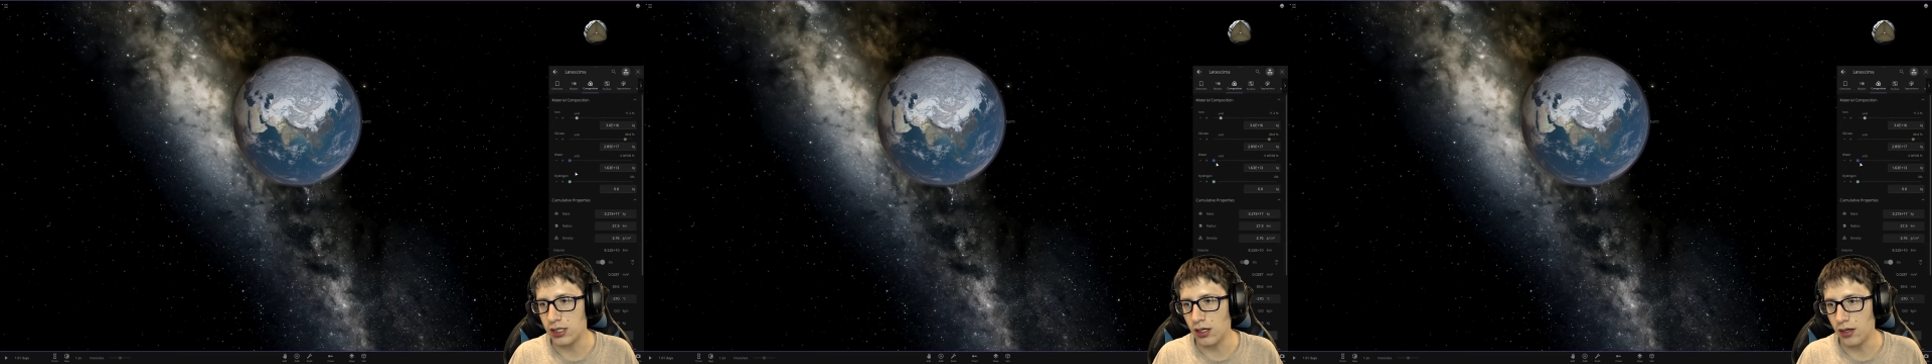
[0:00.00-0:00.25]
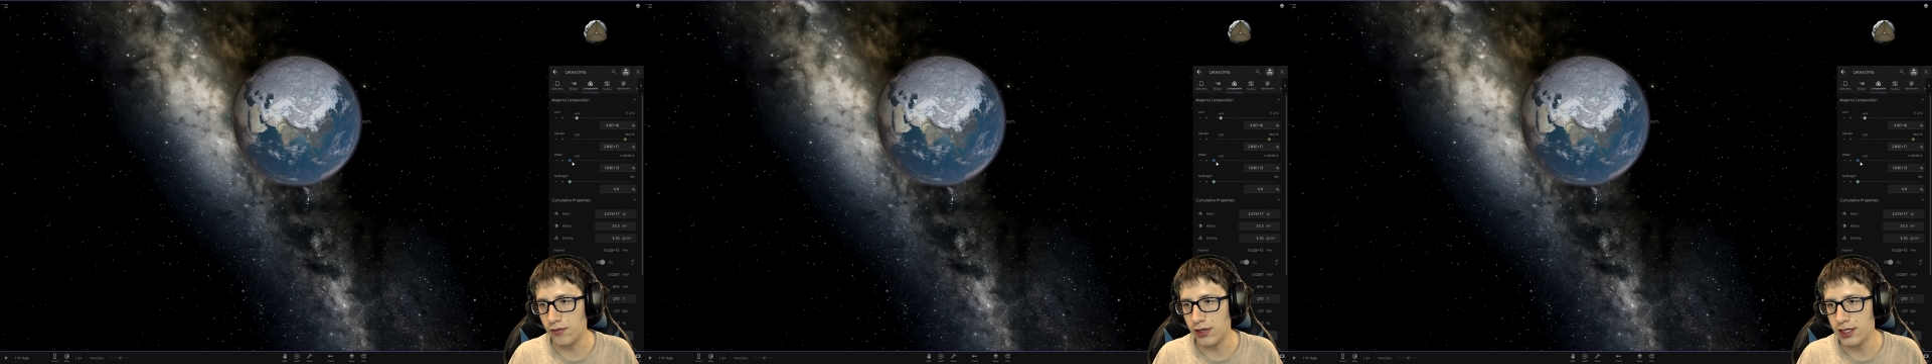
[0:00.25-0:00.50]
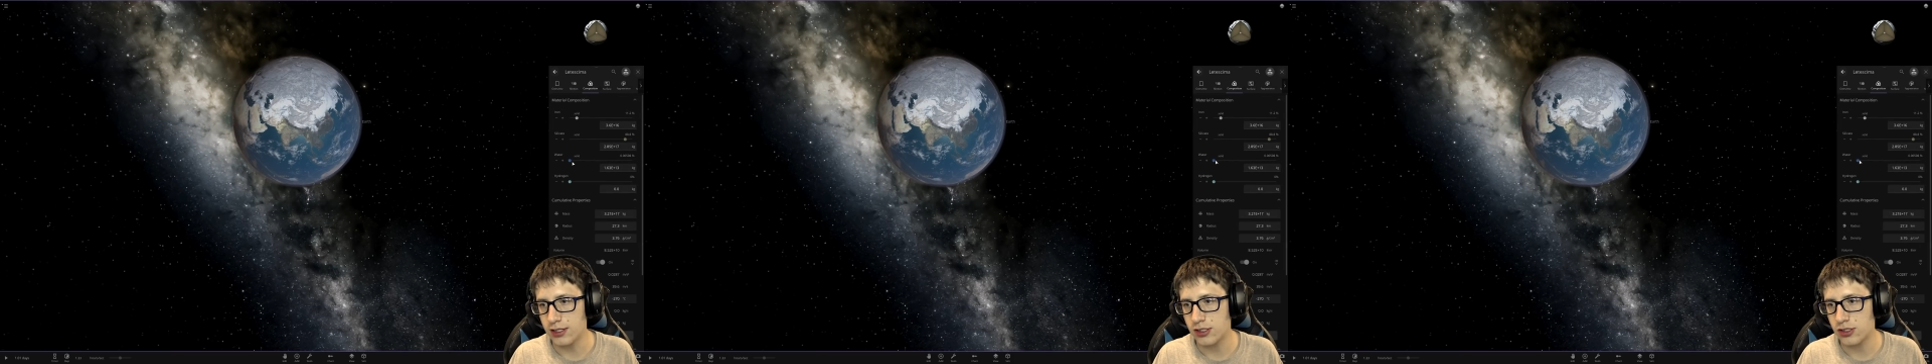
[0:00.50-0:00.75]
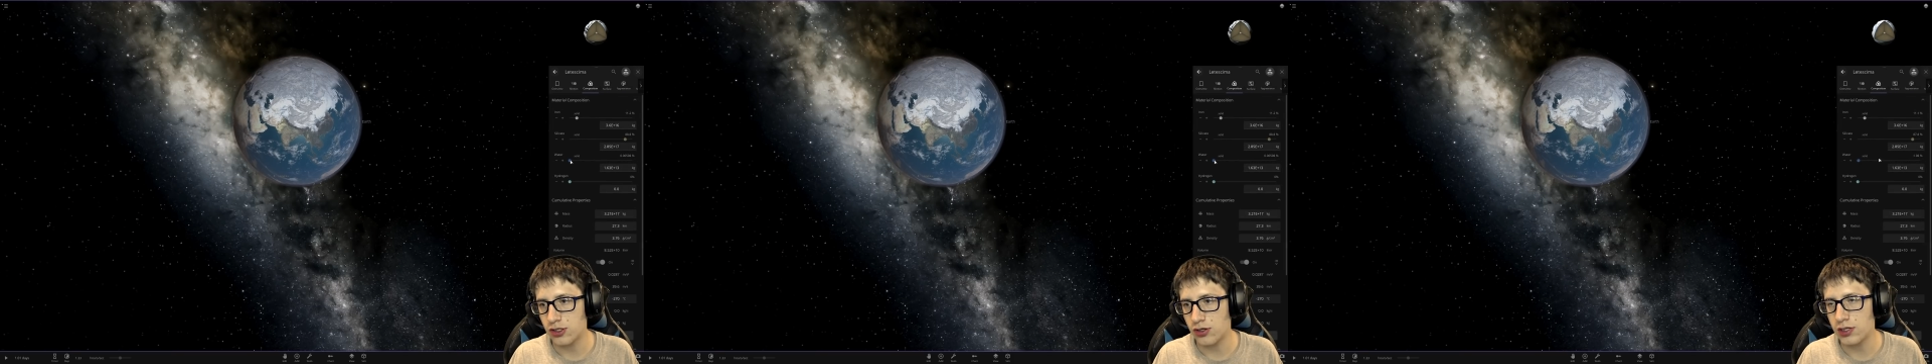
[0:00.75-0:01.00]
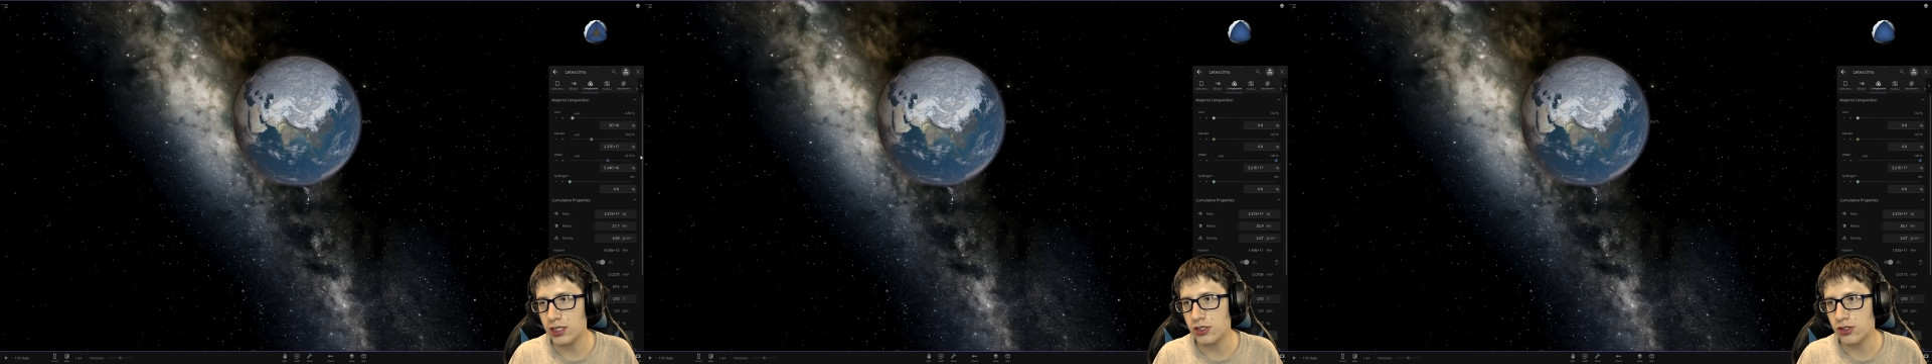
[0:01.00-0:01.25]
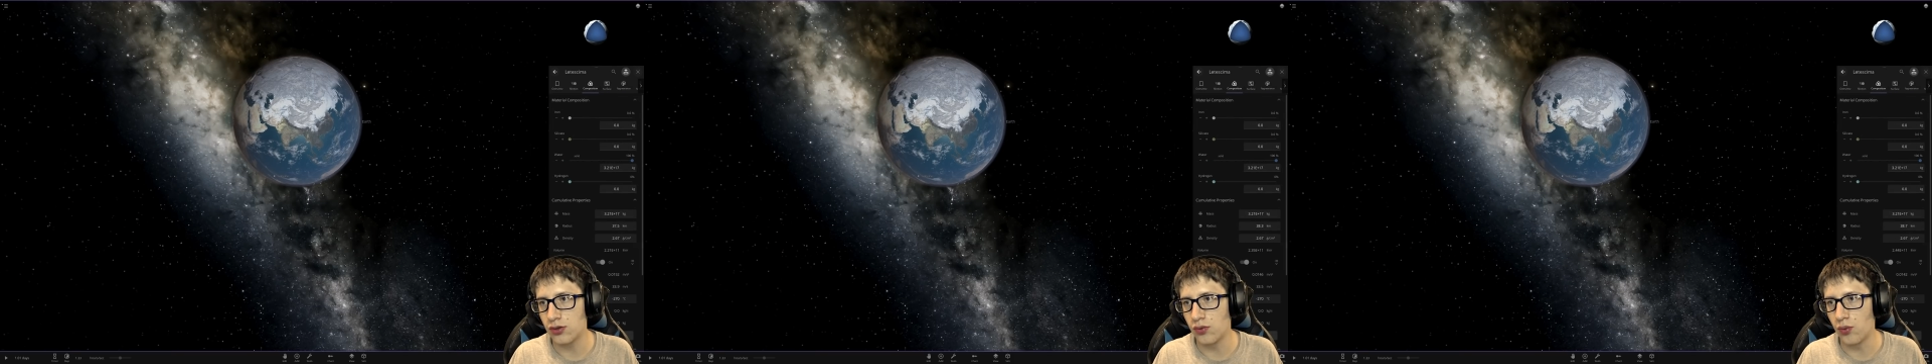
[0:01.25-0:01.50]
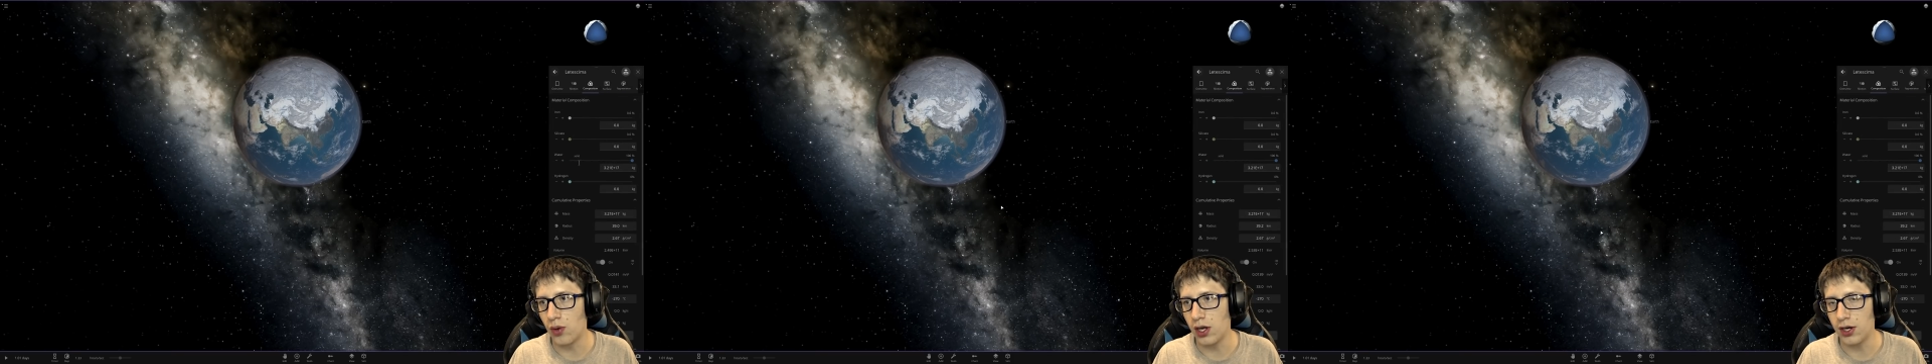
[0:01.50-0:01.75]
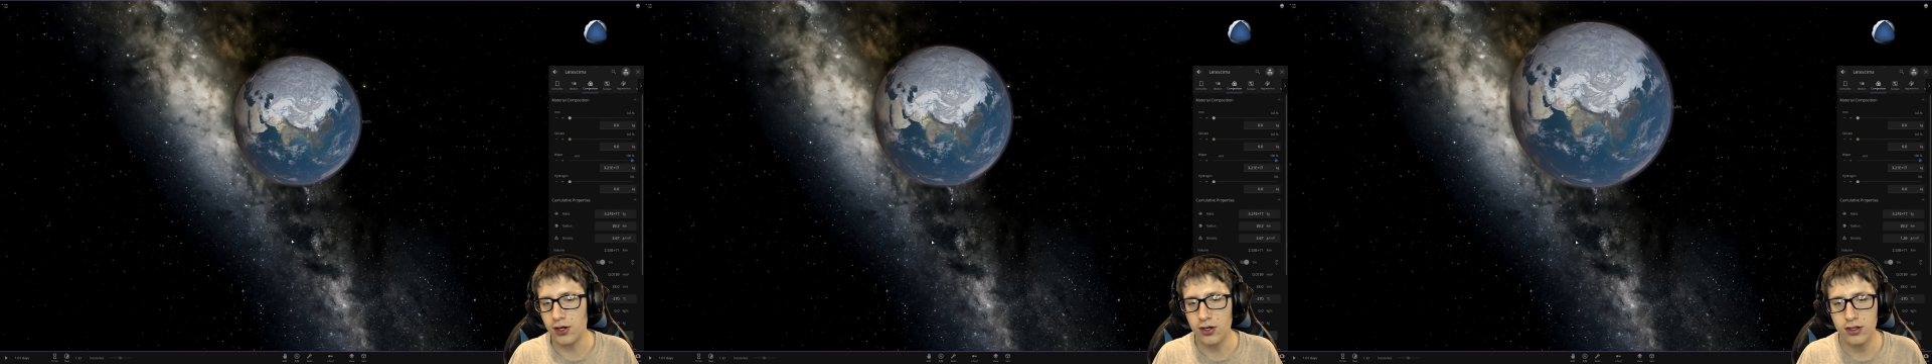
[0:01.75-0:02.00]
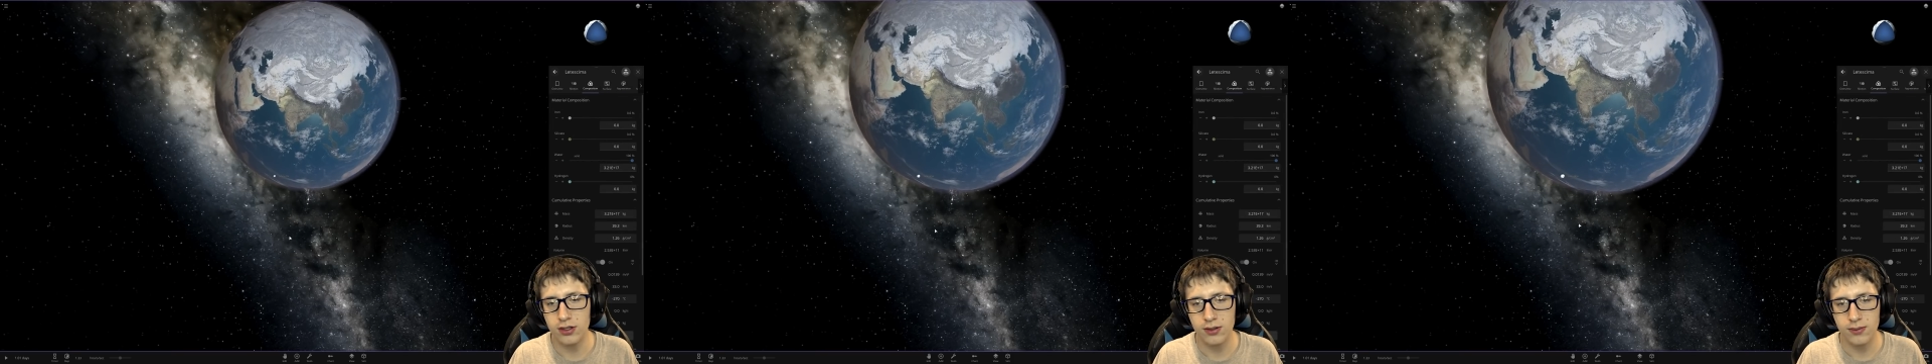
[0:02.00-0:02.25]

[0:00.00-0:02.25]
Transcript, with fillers: of this, turn it to water,